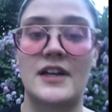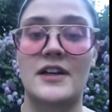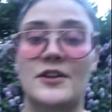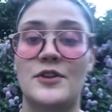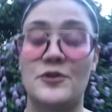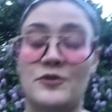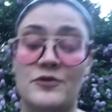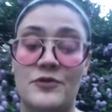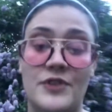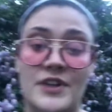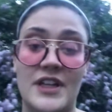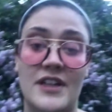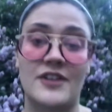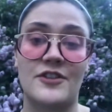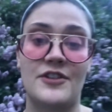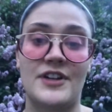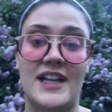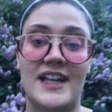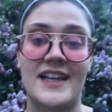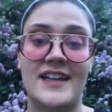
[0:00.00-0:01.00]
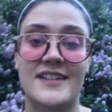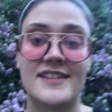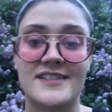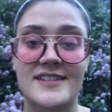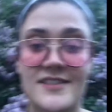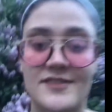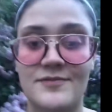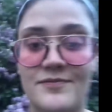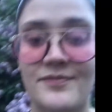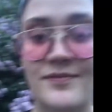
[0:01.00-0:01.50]
gluten-free
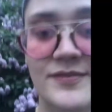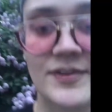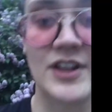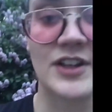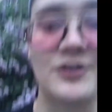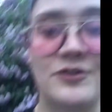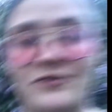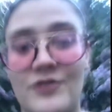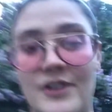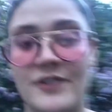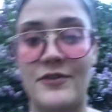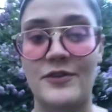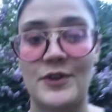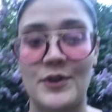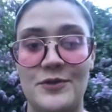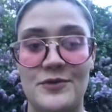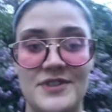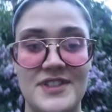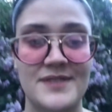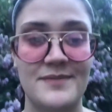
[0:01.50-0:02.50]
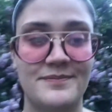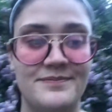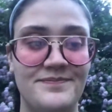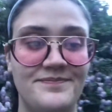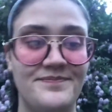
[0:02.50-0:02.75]
ingredients and gluten-free foods.